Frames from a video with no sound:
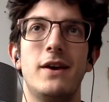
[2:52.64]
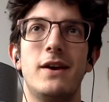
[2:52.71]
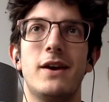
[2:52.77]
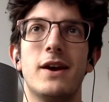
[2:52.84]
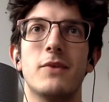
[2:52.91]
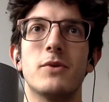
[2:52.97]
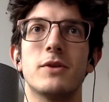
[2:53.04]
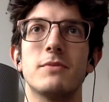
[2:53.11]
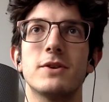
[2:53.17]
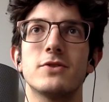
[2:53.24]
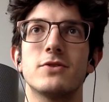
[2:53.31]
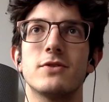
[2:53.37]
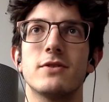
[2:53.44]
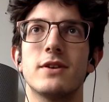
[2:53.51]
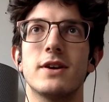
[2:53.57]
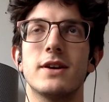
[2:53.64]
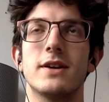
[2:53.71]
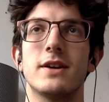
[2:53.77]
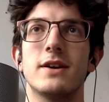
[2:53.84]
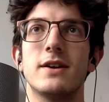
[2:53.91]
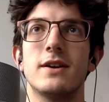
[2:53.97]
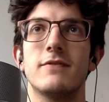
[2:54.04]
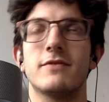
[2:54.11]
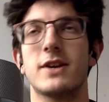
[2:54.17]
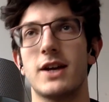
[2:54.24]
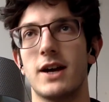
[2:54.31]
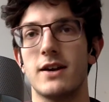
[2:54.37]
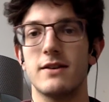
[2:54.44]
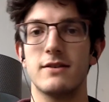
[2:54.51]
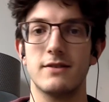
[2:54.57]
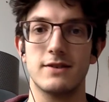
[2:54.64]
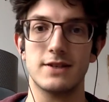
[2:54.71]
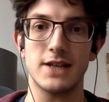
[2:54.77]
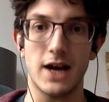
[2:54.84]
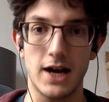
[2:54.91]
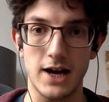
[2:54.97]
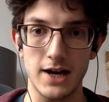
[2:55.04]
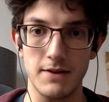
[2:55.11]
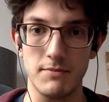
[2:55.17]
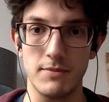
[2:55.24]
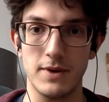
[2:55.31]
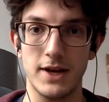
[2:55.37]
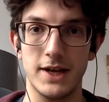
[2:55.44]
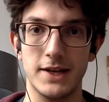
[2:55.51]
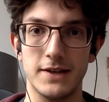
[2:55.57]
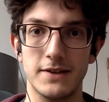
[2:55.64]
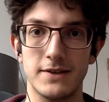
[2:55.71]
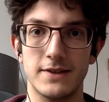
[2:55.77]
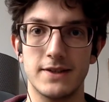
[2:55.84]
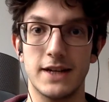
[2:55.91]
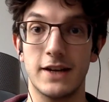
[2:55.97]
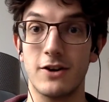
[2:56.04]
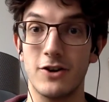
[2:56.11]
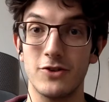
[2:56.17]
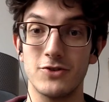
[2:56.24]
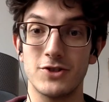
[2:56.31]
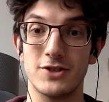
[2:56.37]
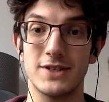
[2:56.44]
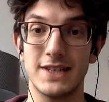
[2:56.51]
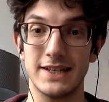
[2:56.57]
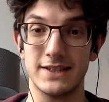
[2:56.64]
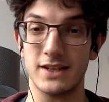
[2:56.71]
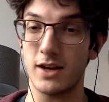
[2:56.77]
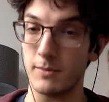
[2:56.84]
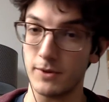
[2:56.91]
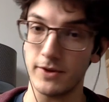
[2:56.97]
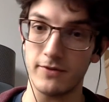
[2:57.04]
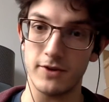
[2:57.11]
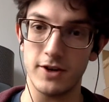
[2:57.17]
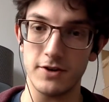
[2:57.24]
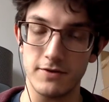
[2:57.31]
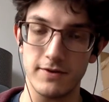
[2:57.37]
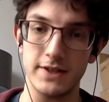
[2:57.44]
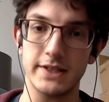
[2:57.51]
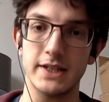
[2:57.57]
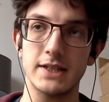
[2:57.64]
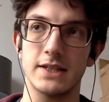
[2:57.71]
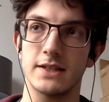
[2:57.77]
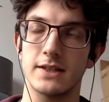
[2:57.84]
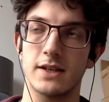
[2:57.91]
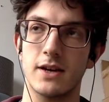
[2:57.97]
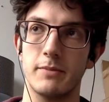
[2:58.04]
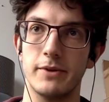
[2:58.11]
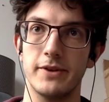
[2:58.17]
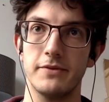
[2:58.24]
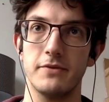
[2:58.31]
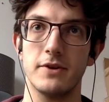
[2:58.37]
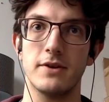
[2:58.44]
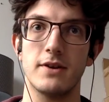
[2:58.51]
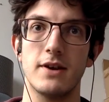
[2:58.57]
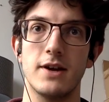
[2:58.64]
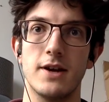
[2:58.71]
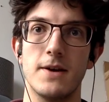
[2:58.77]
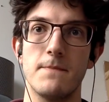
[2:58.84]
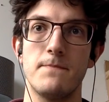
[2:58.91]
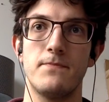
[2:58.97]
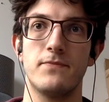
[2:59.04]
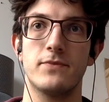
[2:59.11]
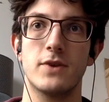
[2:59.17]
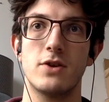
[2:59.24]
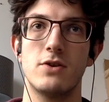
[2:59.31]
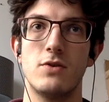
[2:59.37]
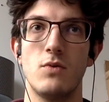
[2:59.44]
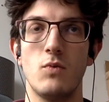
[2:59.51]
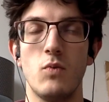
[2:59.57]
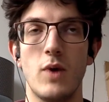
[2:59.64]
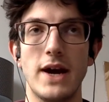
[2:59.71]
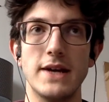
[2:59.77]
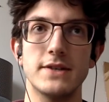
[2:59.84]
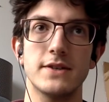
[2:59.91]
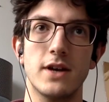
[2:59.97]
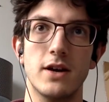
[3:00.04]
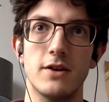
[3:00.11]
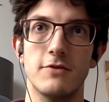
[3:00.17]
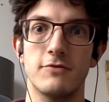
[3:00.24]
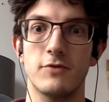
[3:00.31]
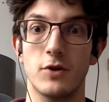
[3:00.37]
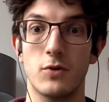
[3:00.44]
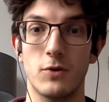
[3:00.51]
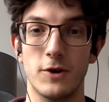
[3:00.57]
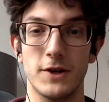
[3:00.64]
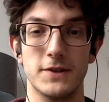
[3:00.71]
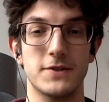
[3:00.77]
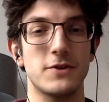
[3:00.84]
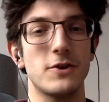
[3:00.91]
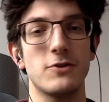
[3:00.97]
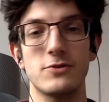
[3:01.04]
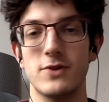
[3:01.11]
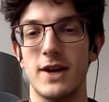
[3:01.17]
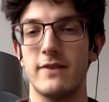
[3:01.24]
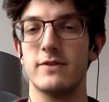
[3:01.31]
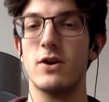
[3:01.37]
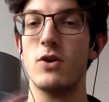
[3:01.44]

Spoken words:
And I want to make sure that I've got time and technology to test a couple different interface ideas, a couple different ways of recording. So, do they have to